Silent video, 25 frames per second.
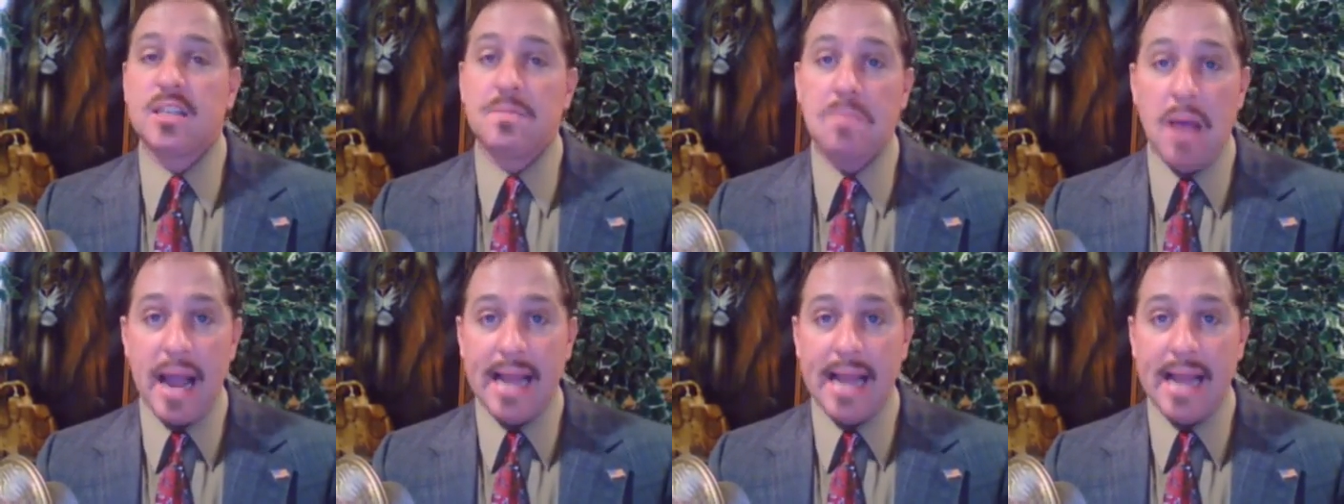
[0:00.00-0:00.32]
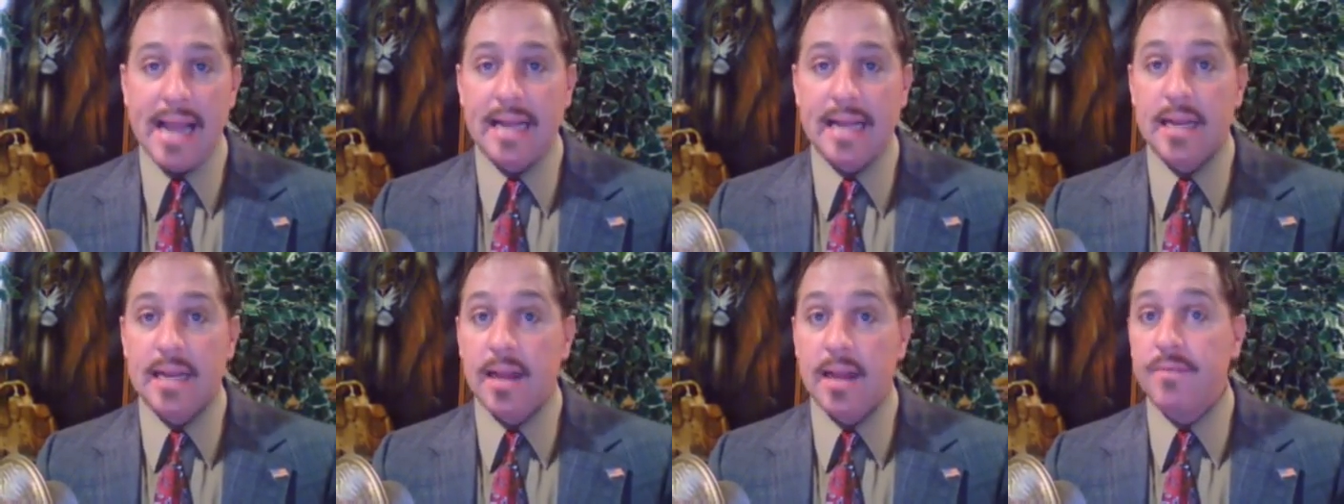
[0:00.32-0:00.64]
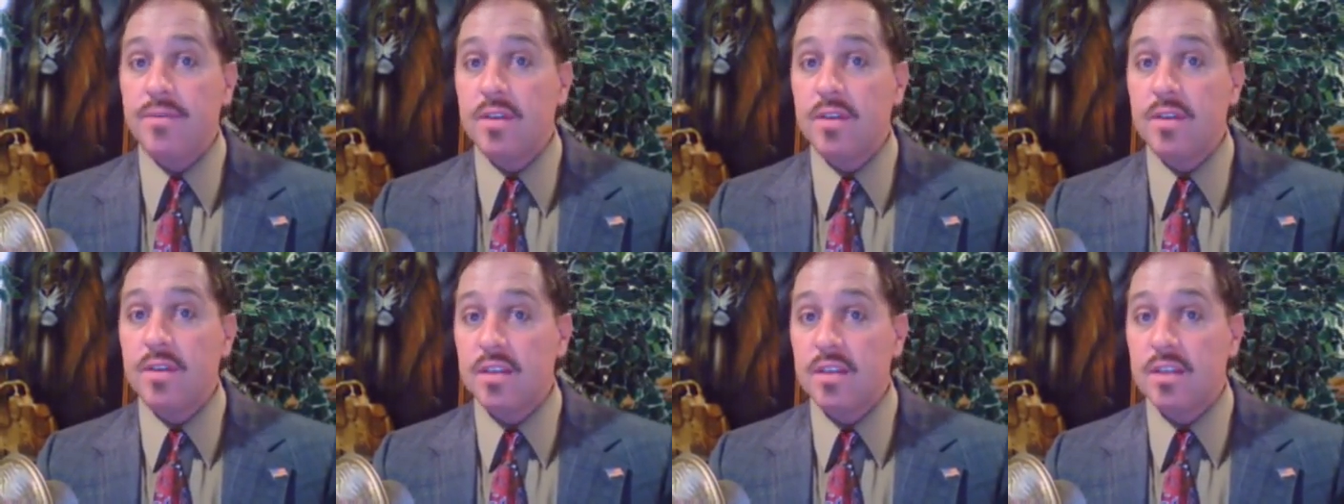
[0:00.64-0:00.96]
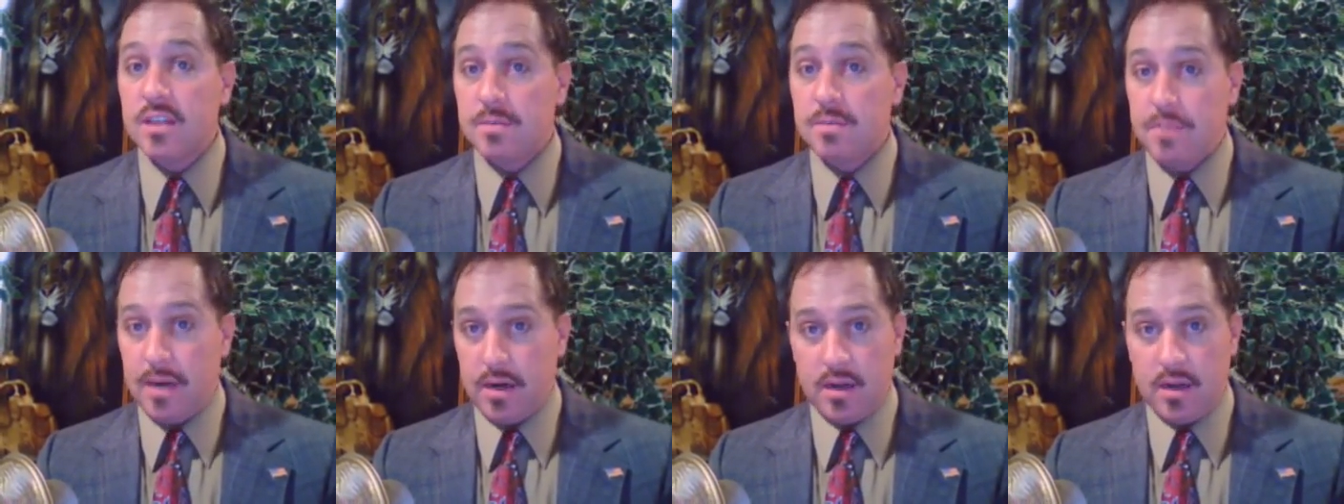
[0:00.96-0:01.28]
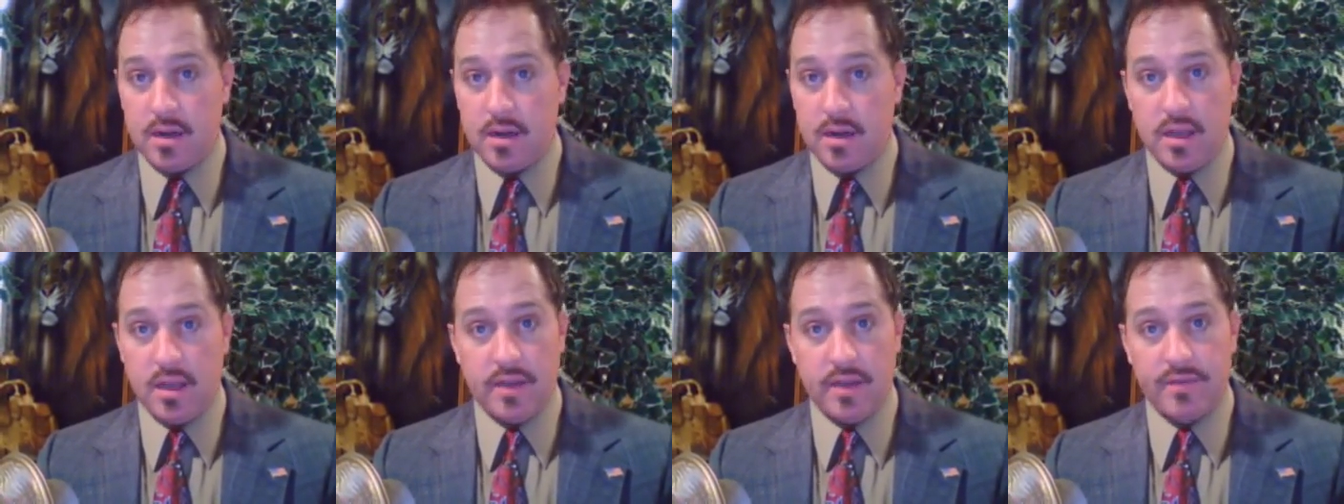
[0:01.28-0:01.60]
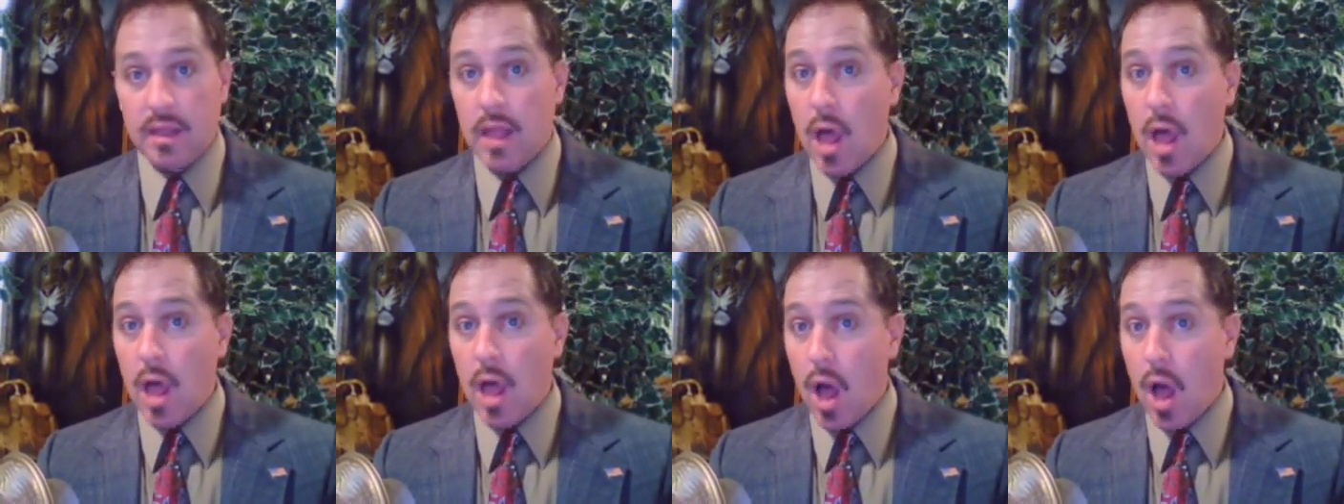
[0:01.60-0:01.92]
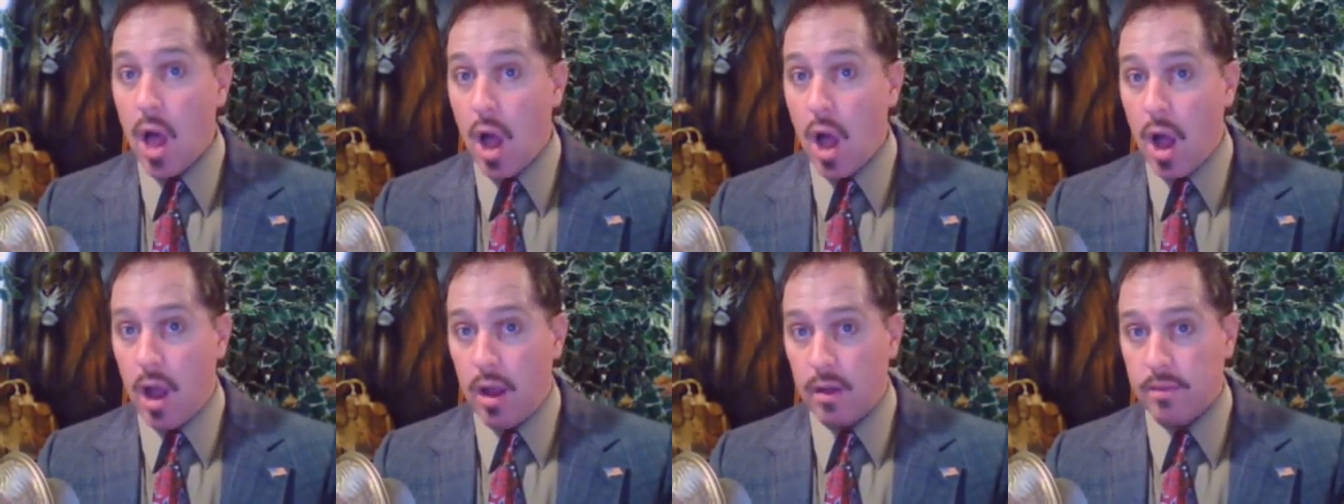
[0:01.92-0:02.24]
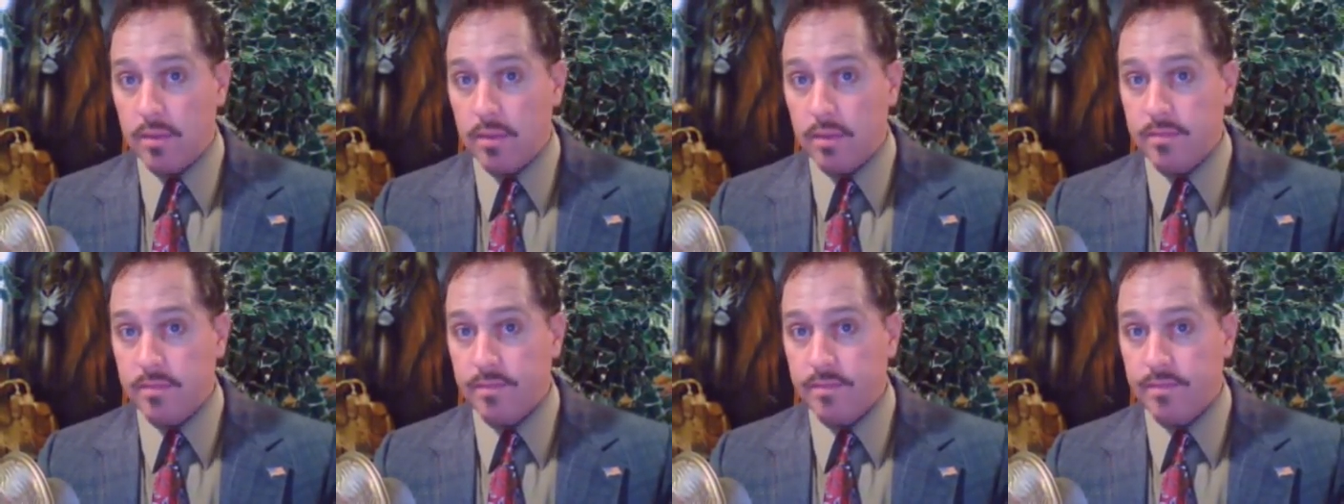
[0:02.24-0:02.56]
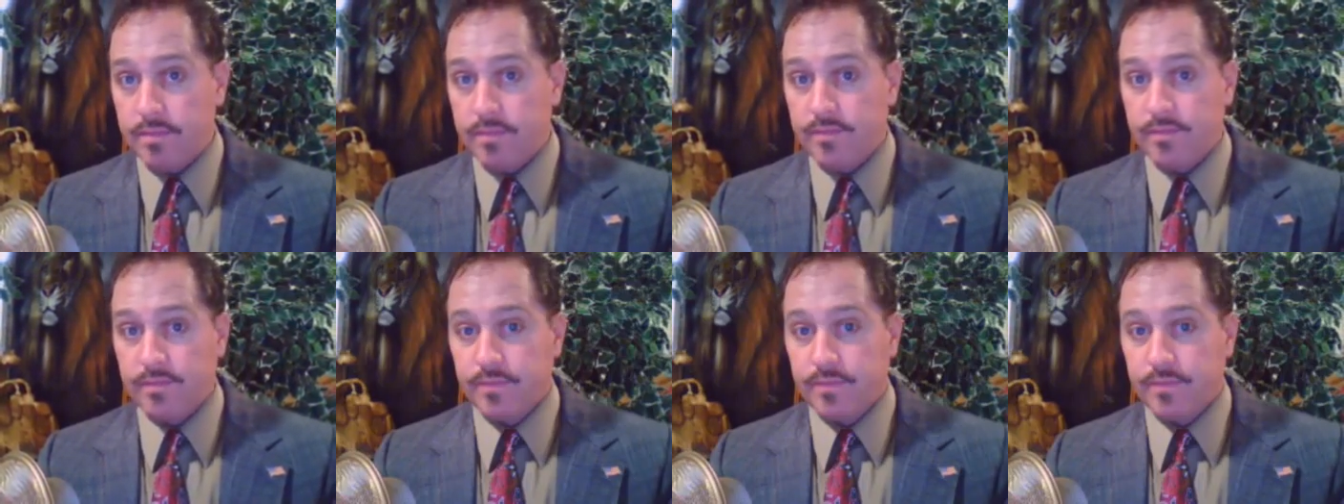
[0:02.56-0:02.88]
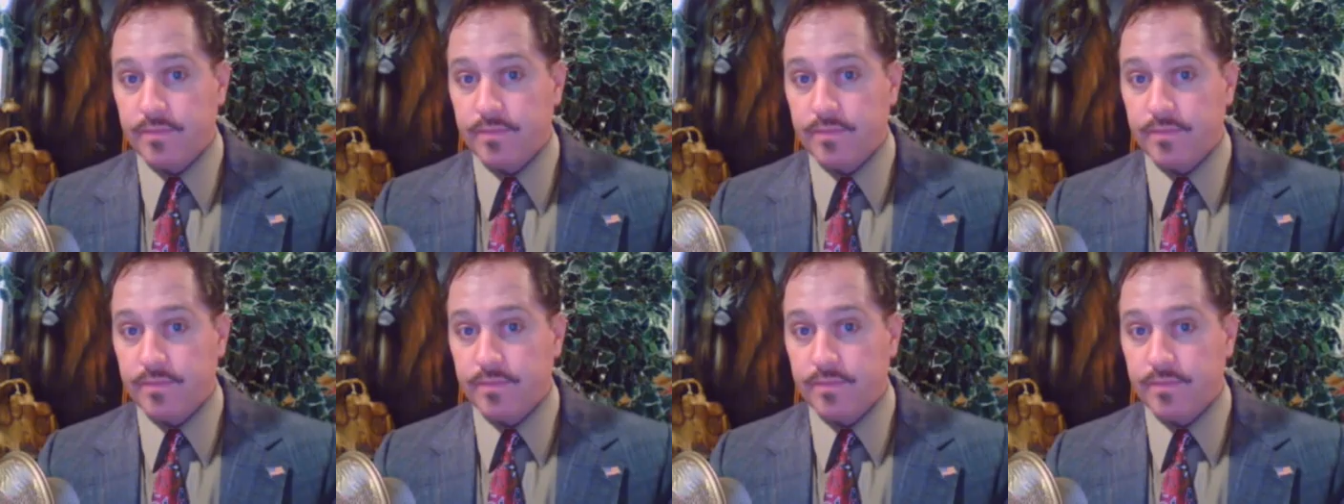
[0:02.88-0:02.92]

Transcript: in spite of the spirit of the law?